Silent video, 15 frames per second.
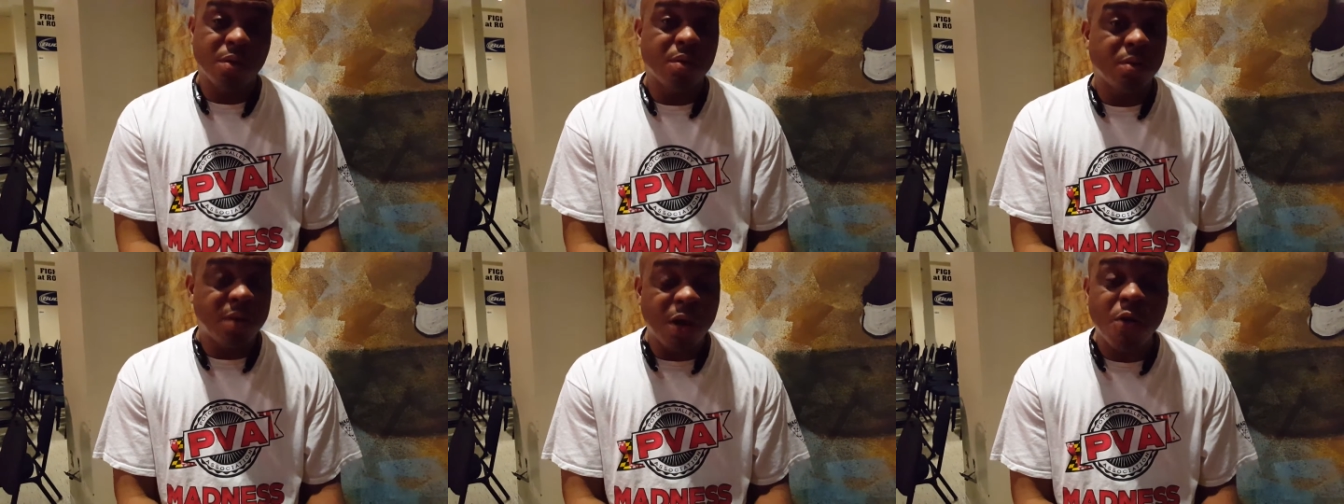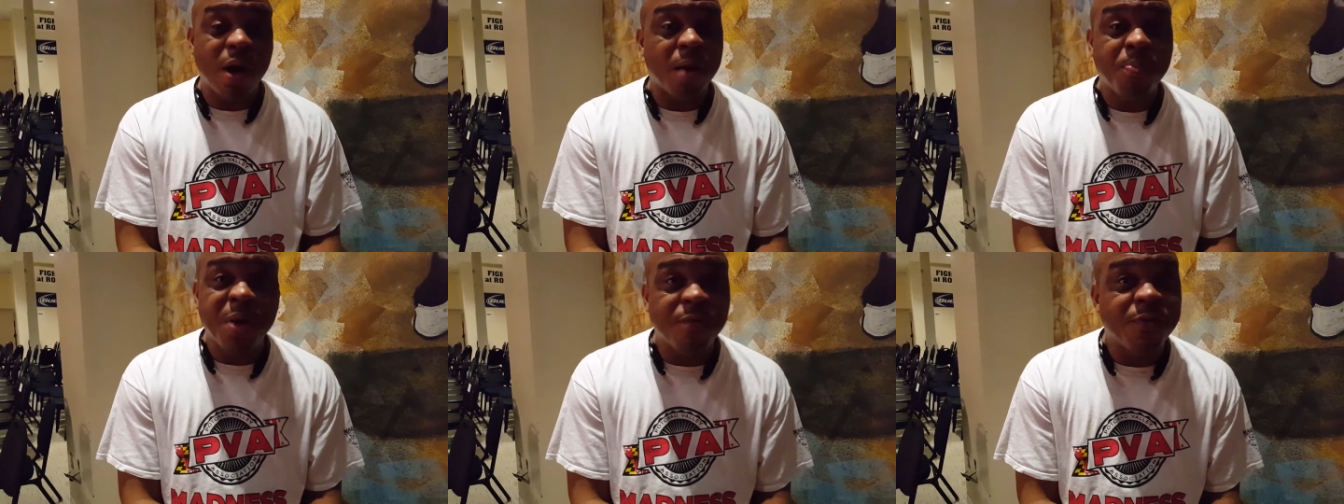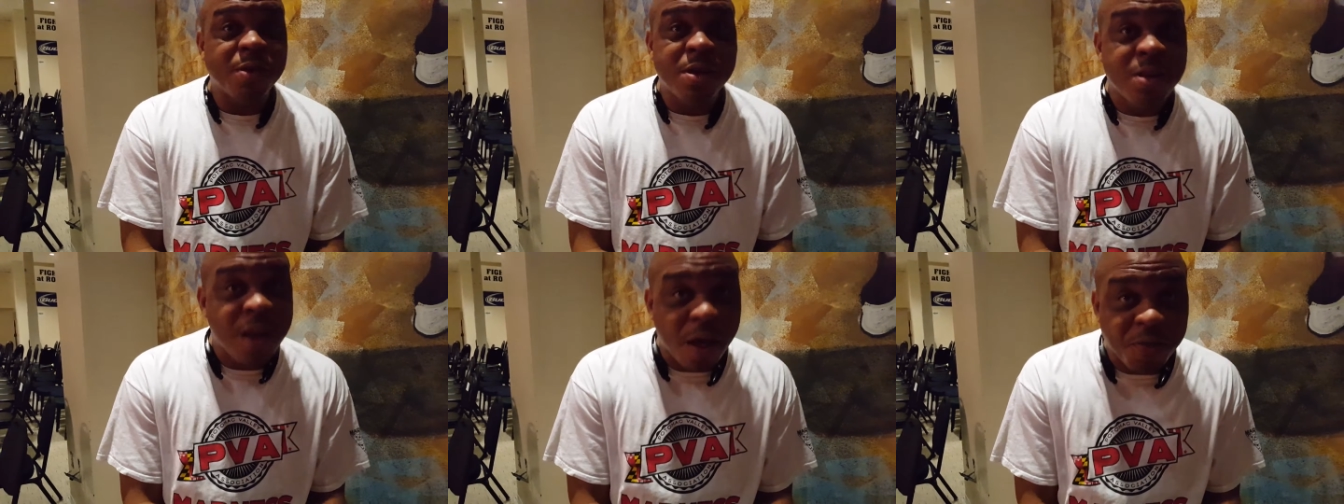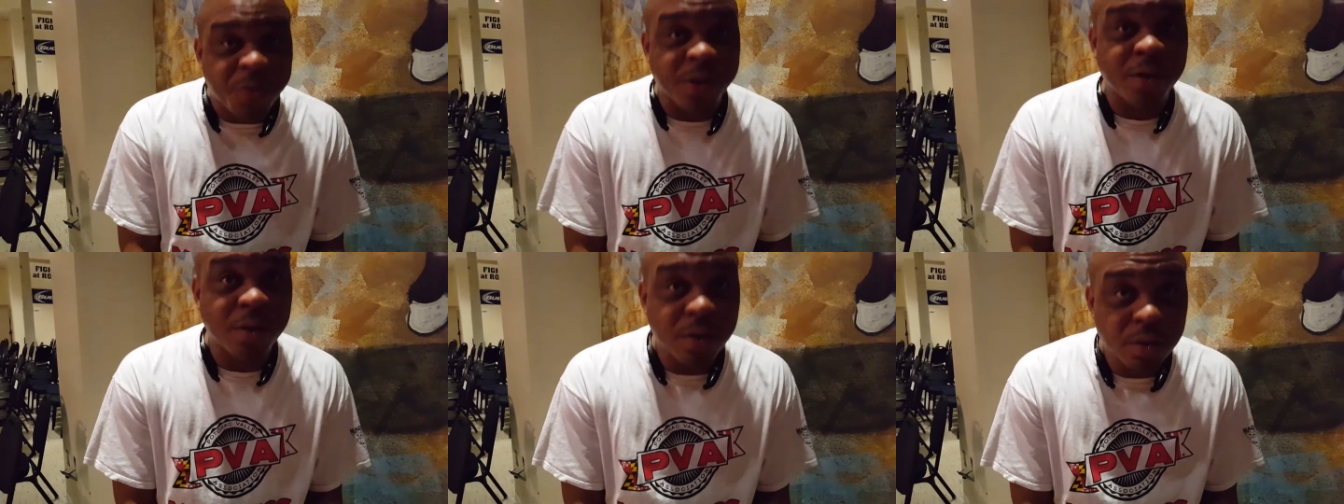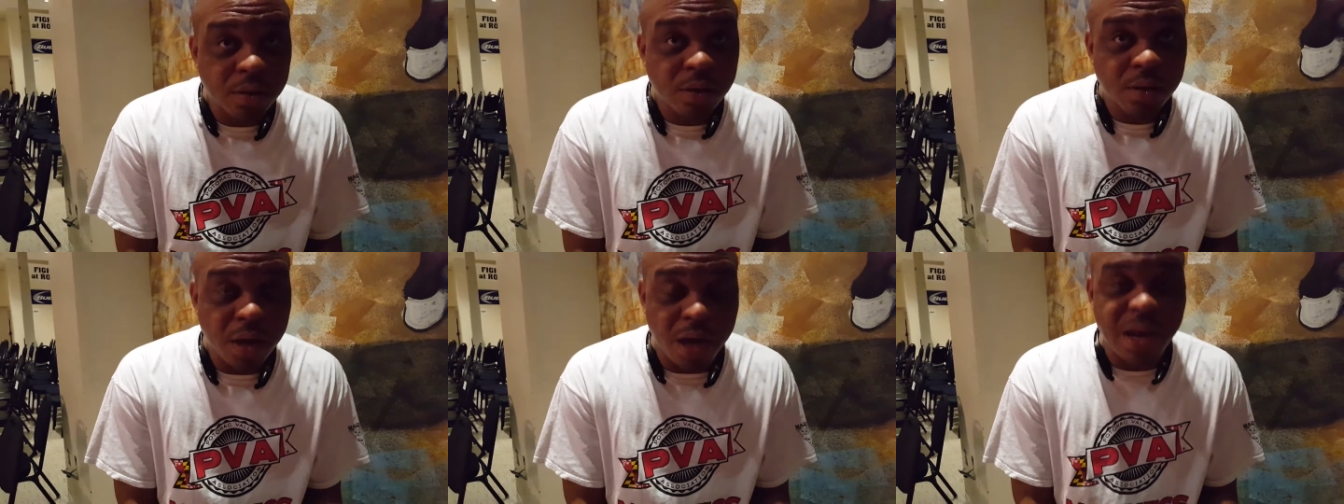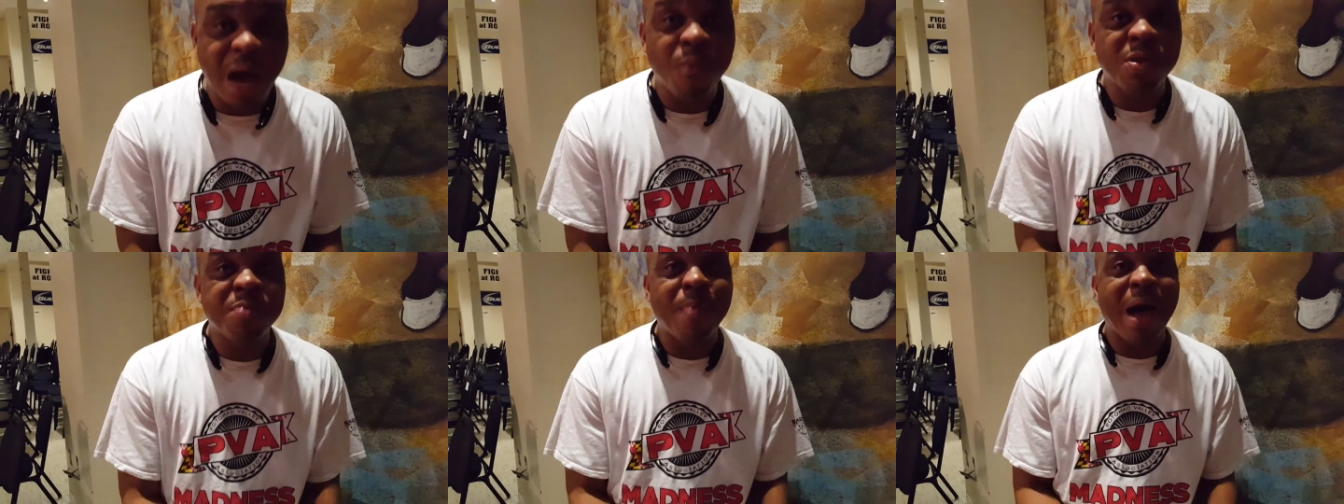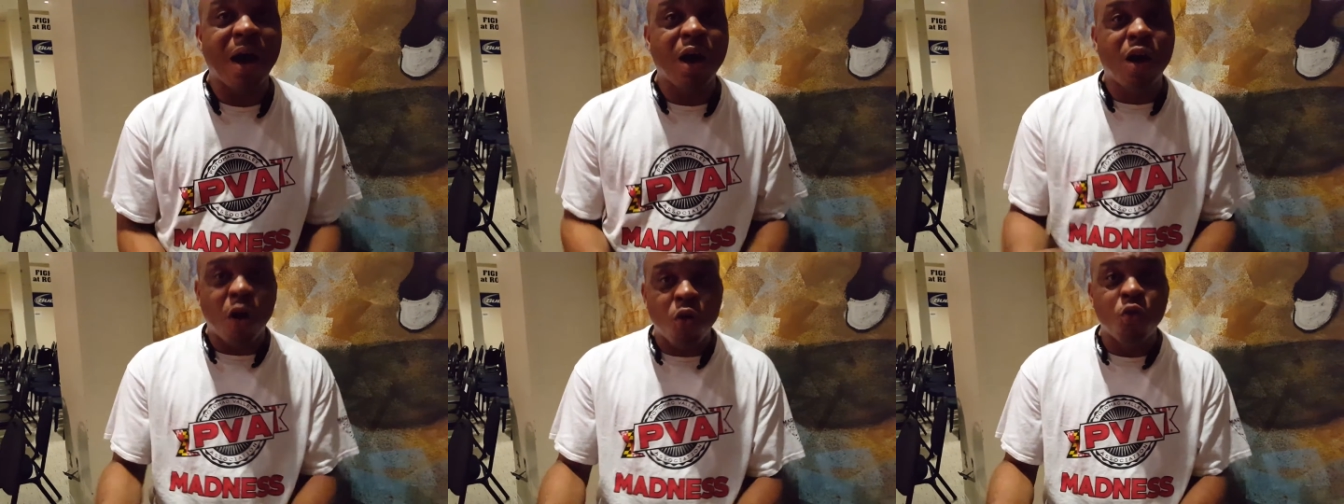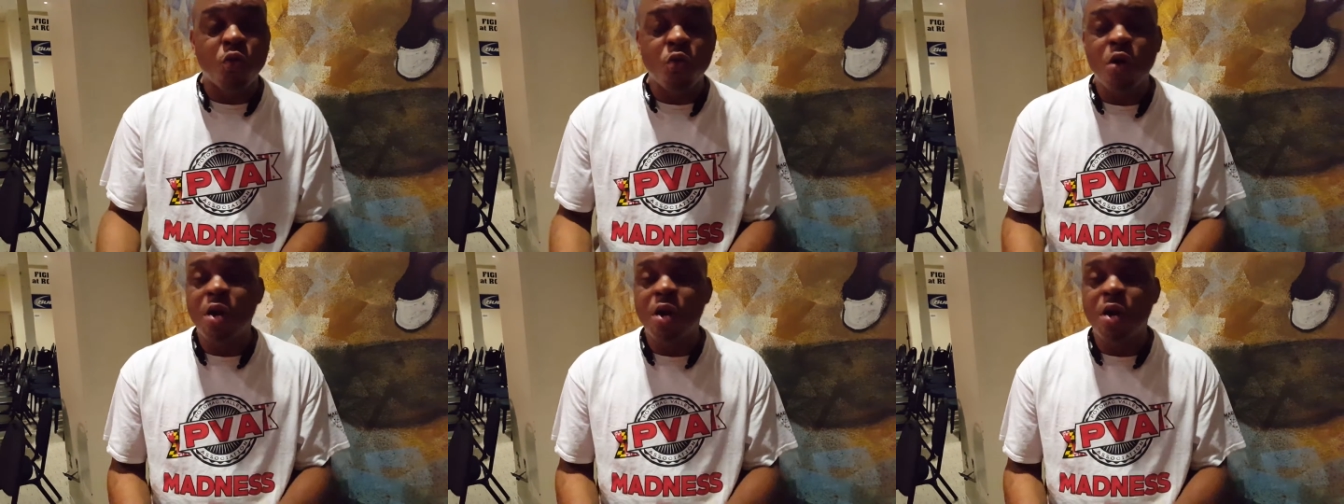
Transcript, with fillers: They don't have to pay for nothing. And that was my goal.